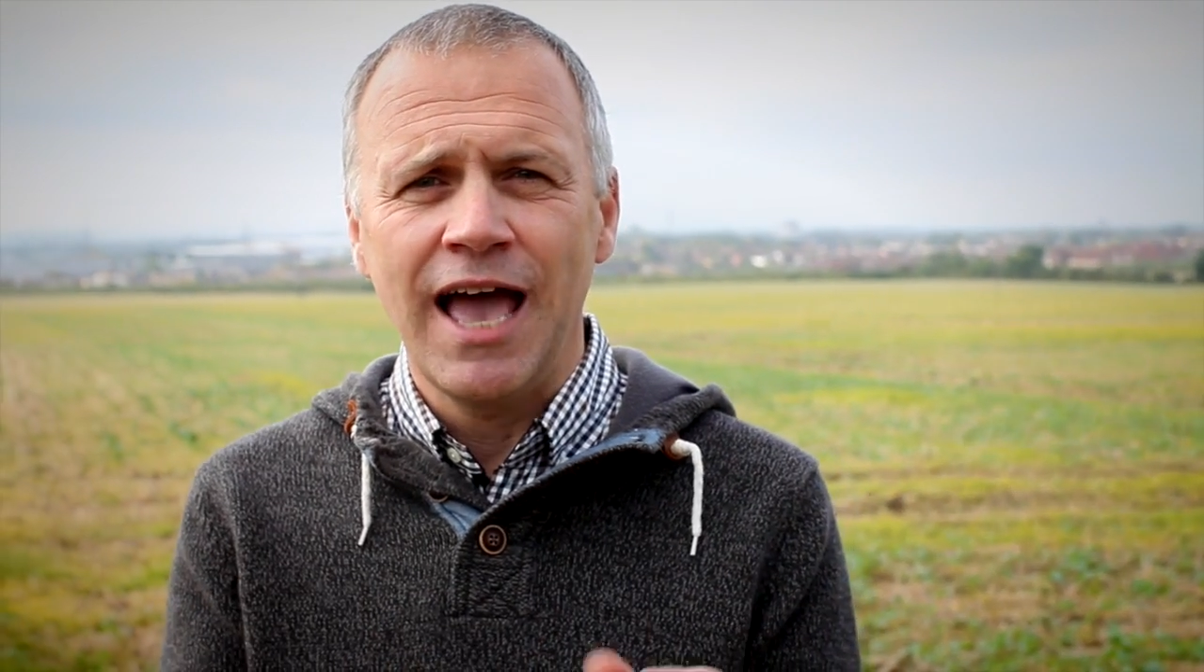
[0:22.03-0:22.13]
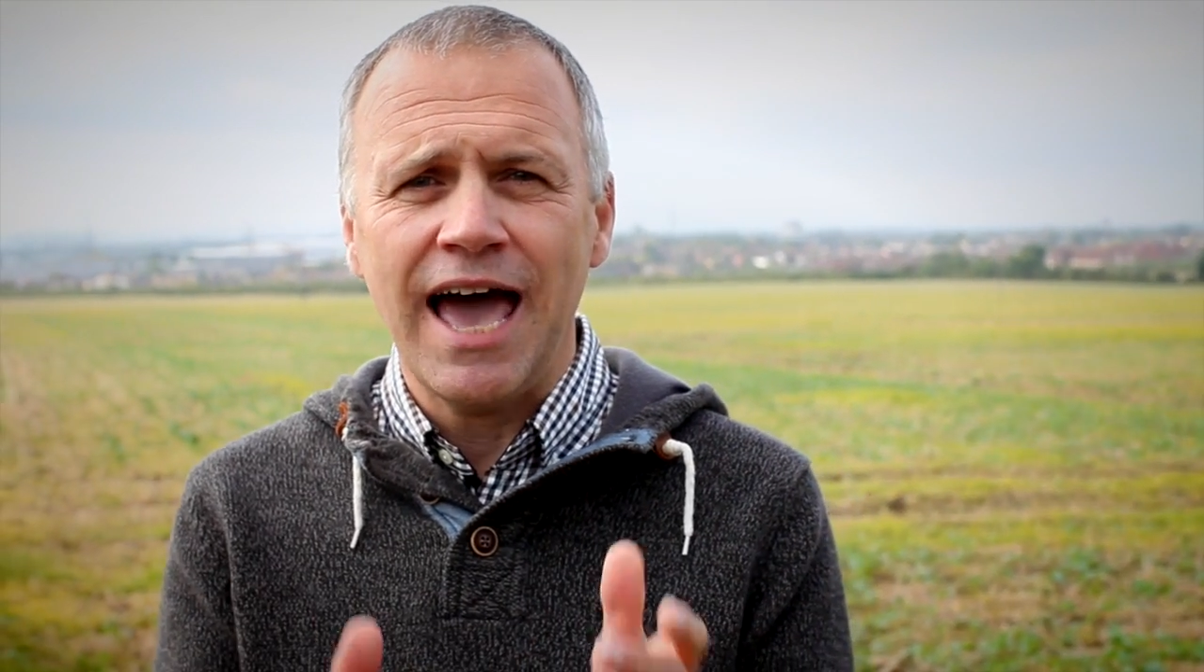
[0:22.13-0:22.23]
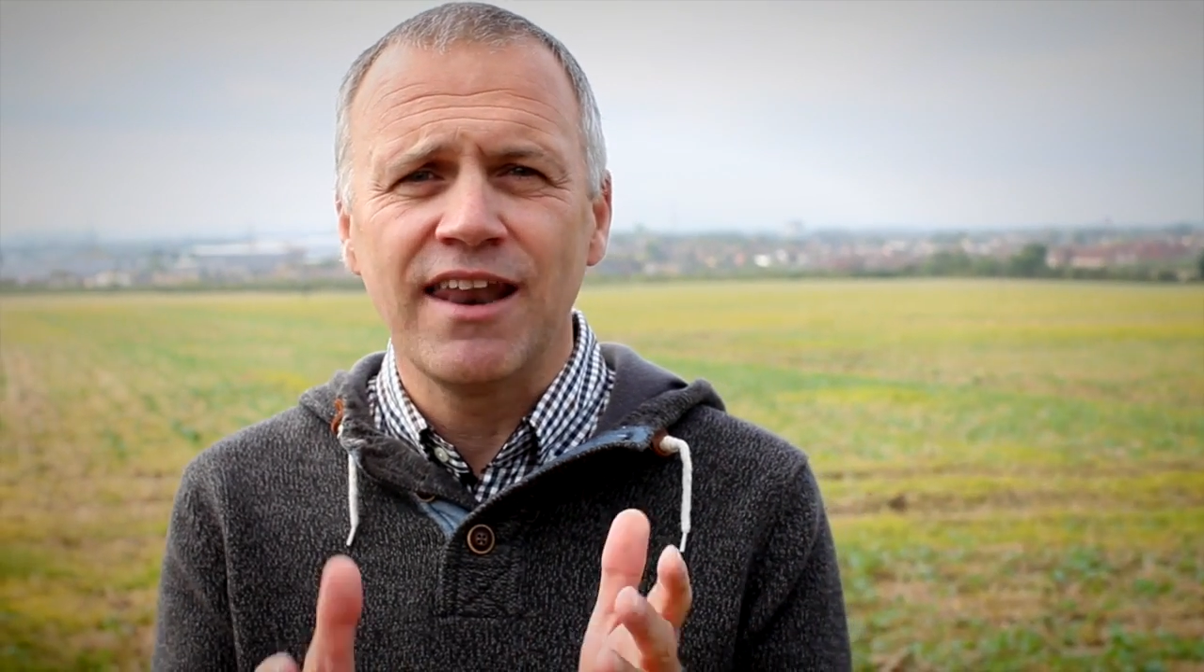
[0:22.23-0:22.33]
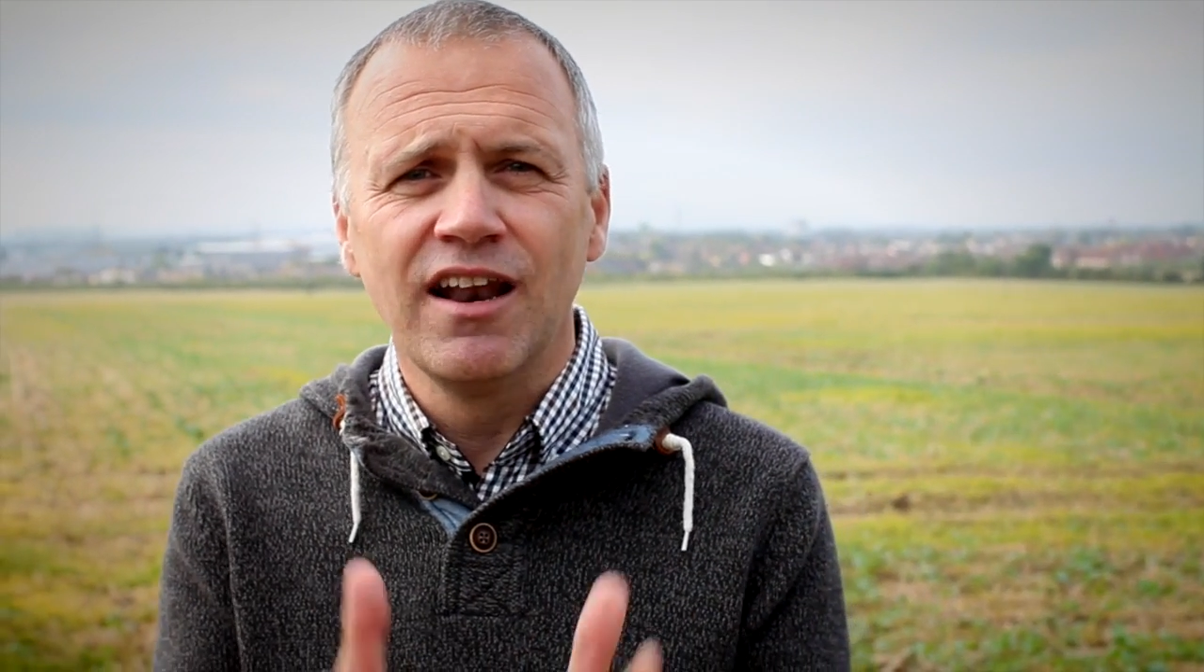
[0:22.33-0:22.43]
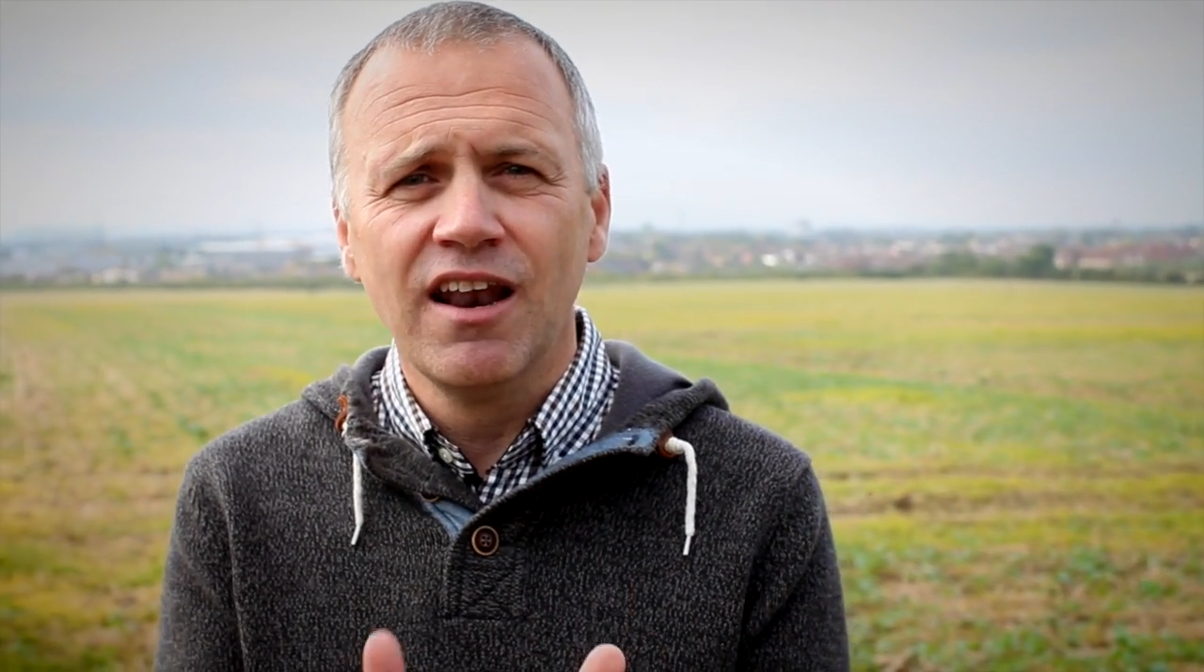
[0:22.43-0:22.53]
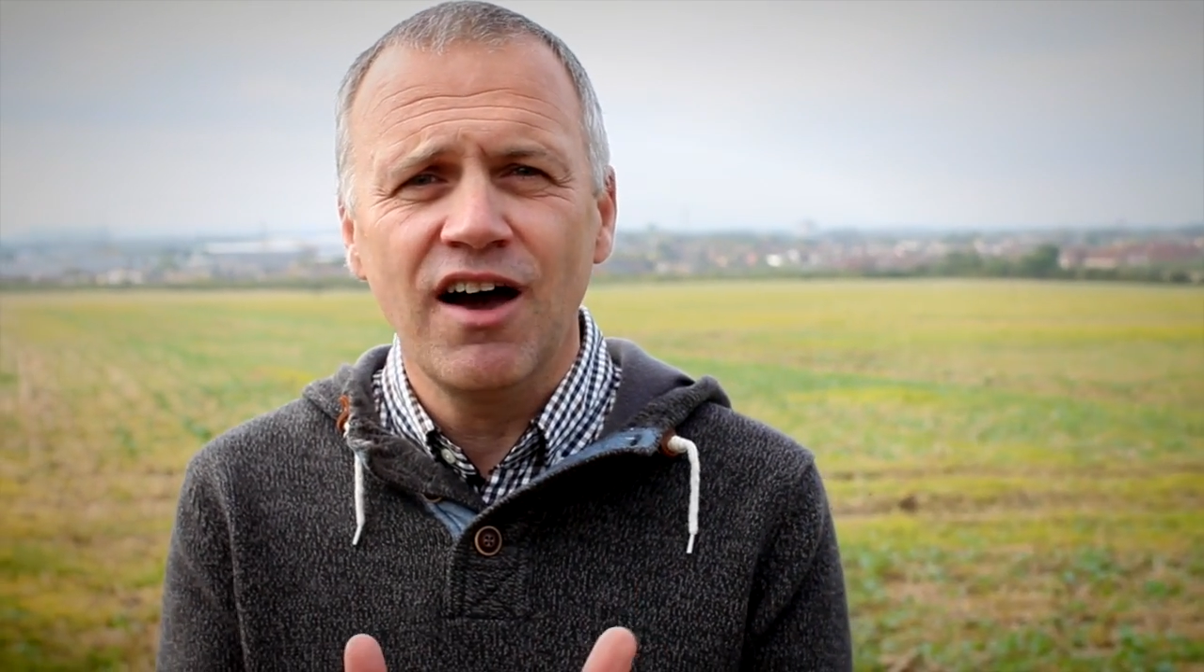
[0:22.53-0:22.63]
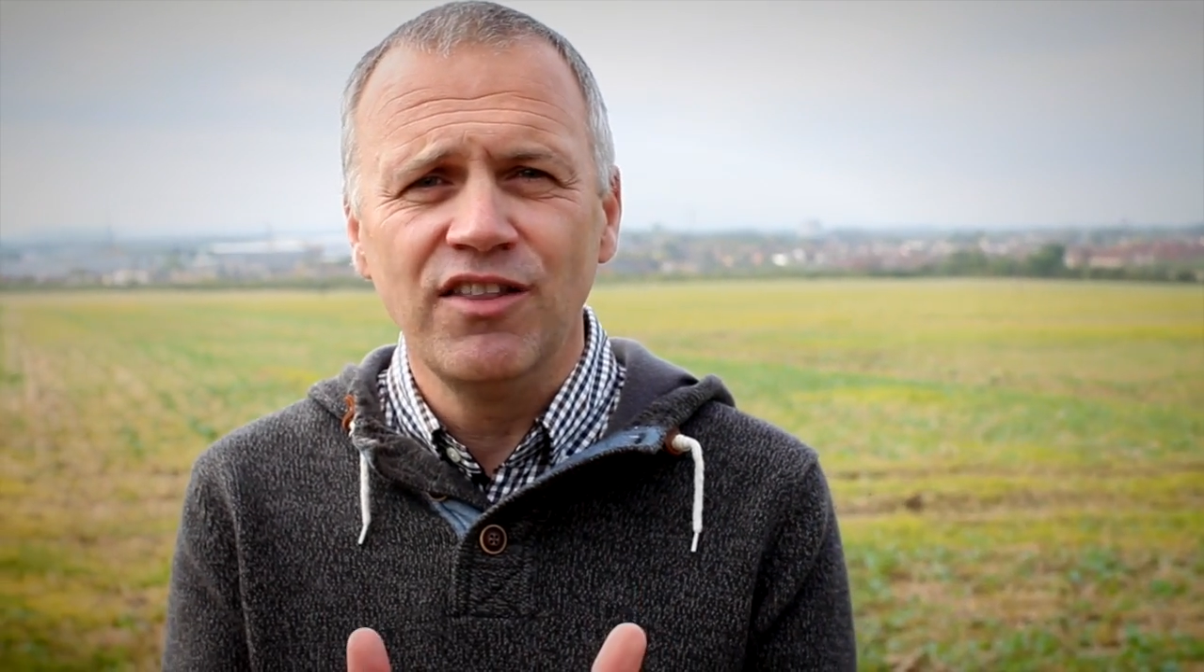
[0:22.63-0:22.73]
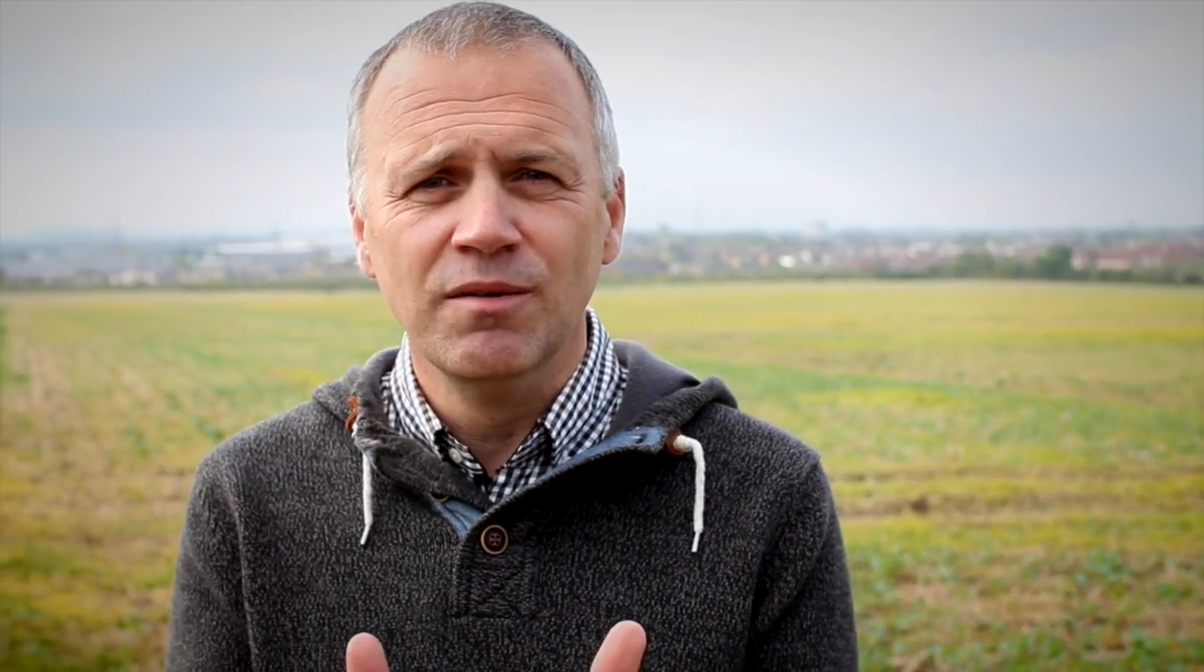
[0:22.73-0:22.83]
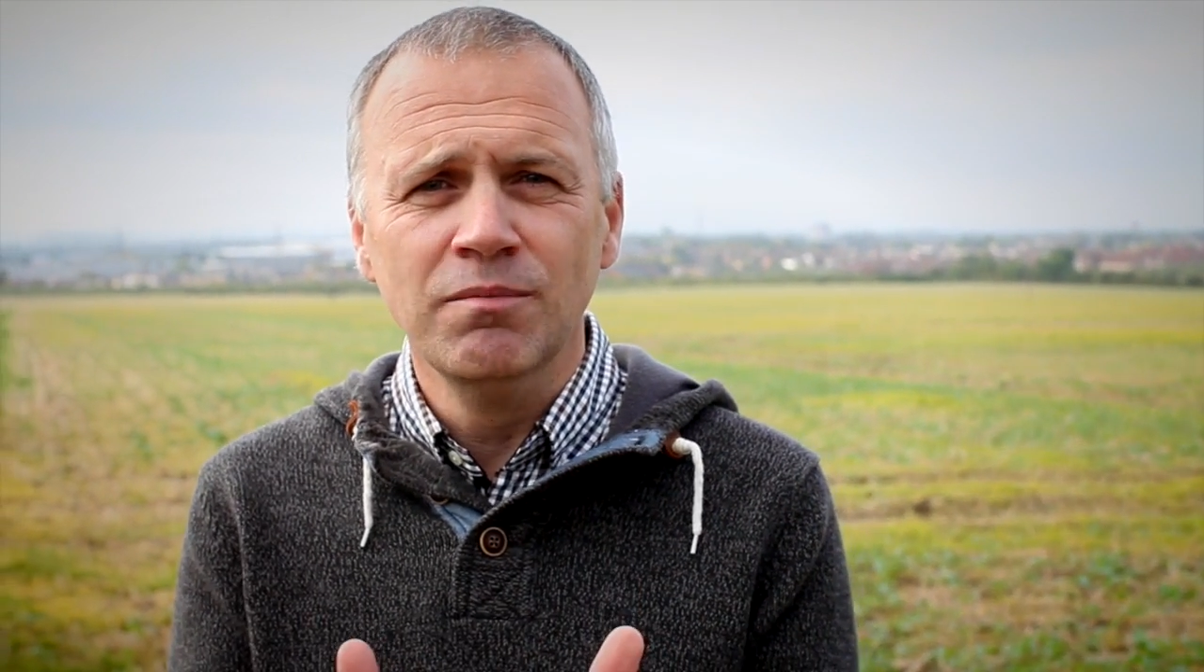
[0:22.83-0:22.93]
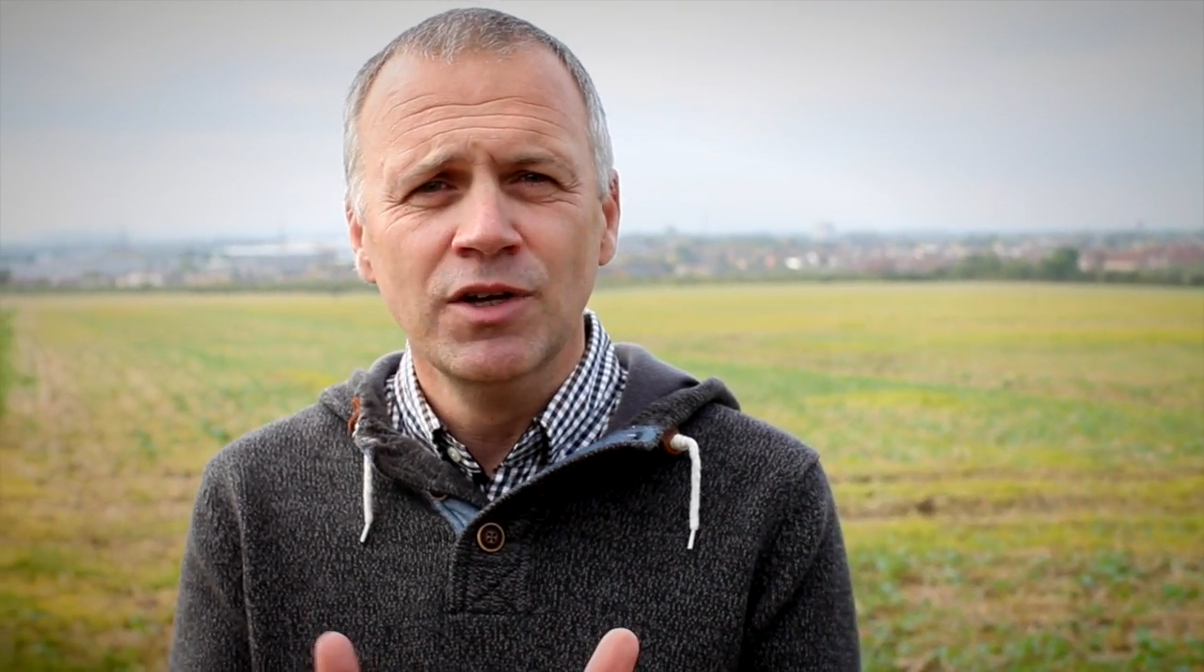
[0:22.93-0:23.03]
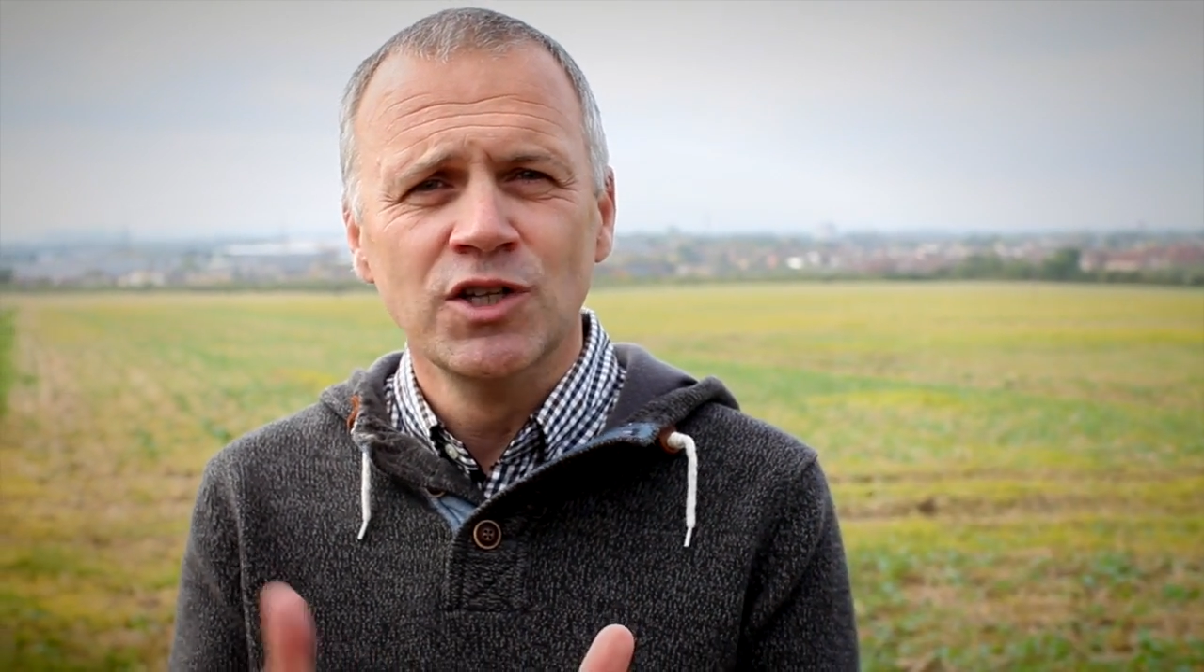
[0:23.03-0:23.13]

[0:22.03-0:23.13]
and align them